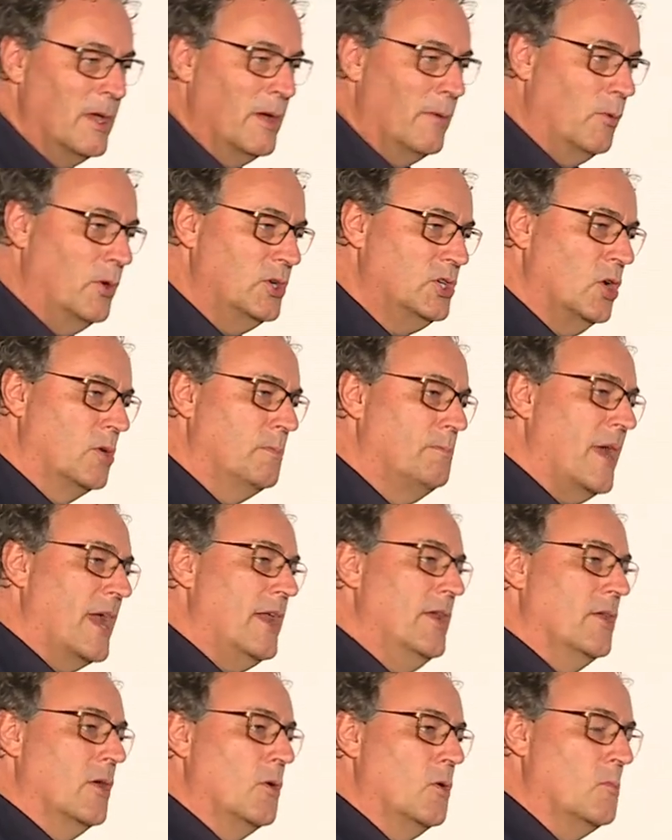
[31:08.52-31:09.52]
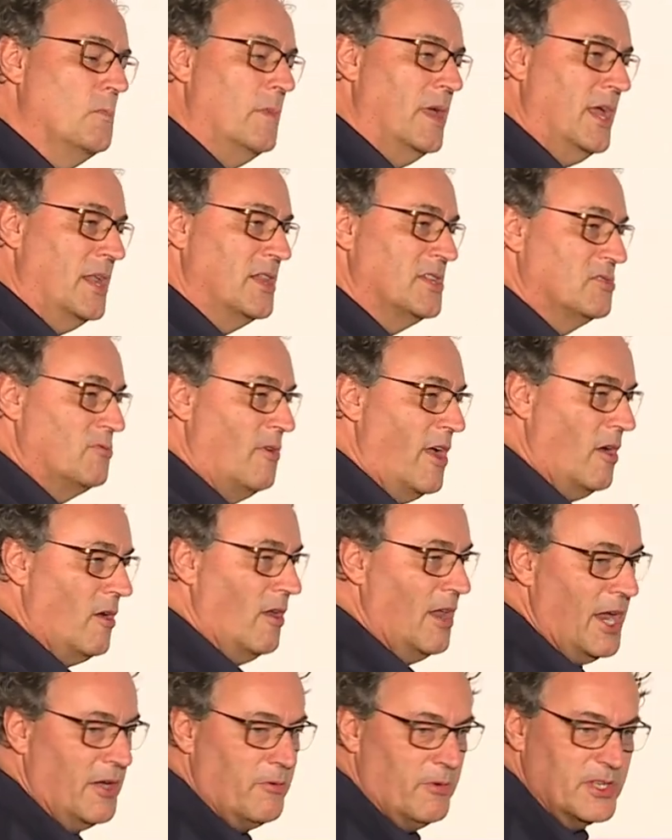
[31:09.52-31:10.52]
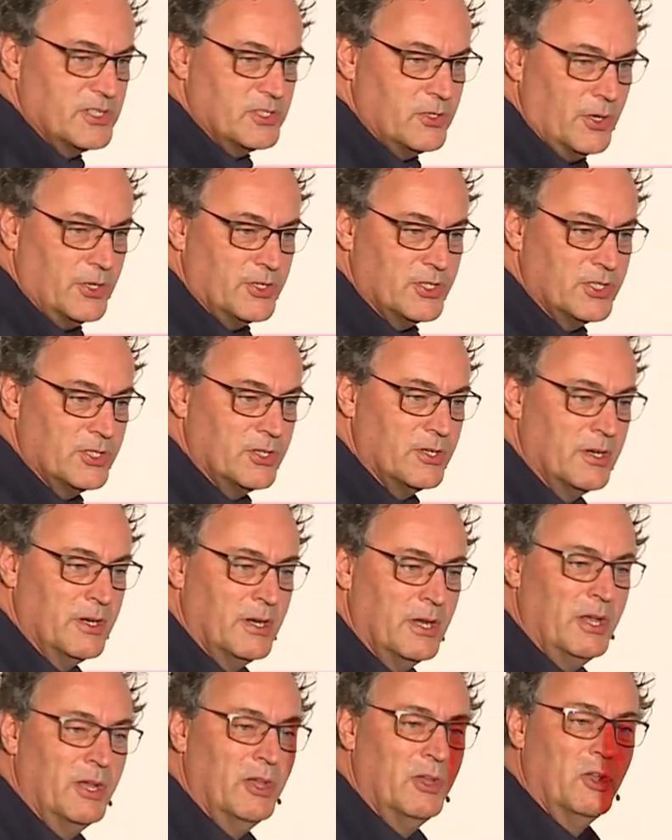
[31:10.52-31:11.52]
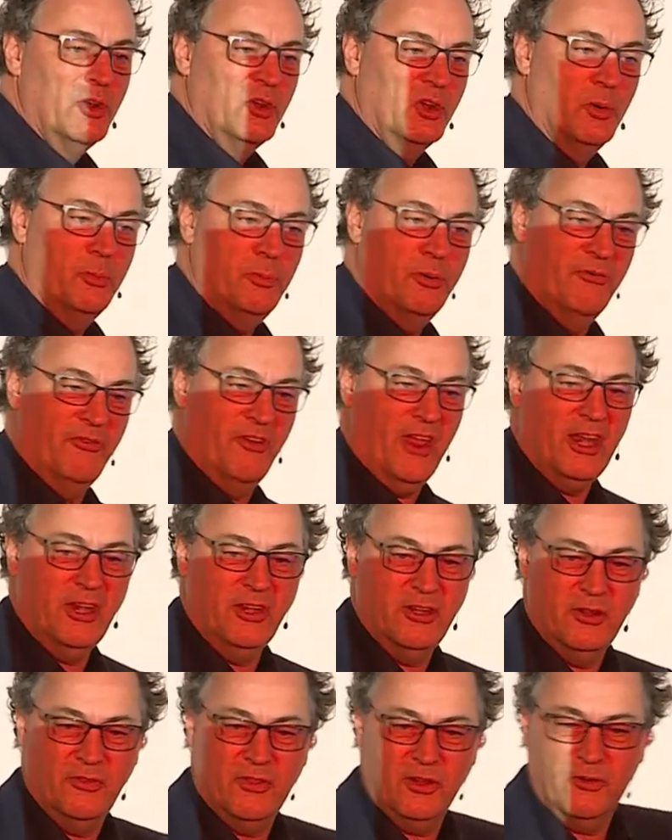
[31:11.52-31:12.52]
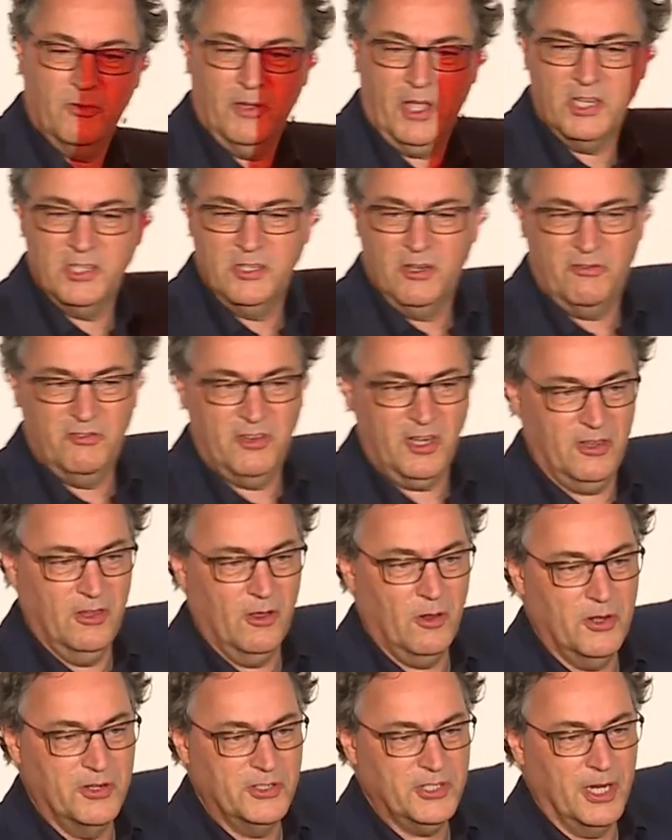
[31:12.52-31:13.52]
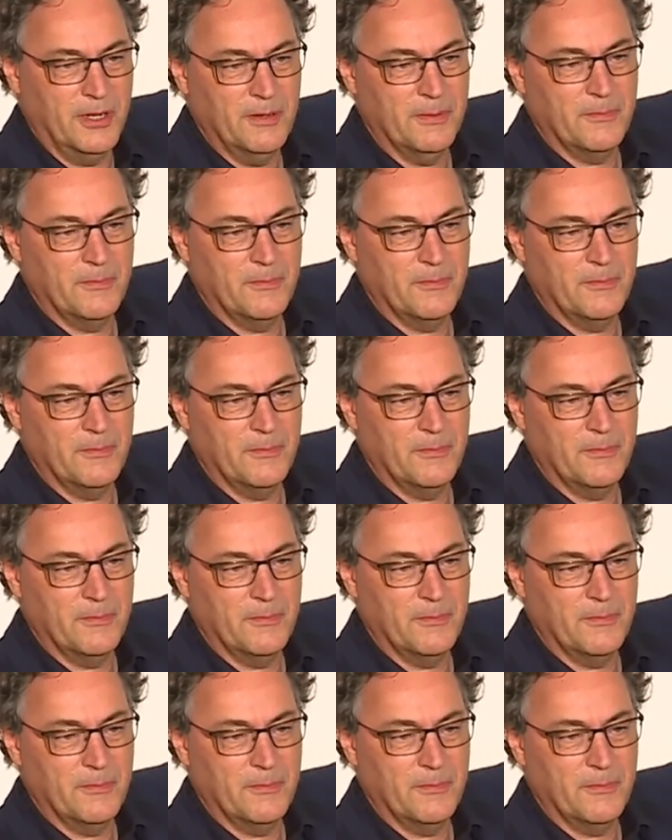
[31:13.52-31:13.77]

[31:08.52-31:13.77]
We should by no means regulate research to prevent the creation of technology.